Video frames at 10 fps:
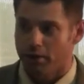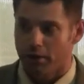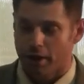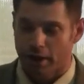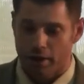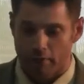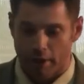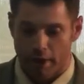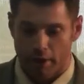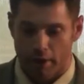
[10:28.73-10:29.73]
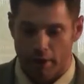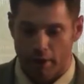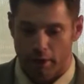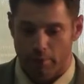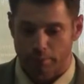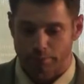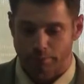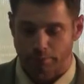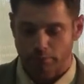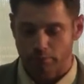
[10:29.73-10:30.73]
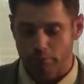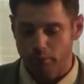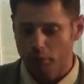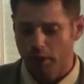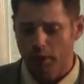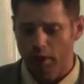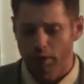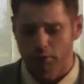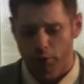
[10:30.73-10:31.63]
Can't have that, and a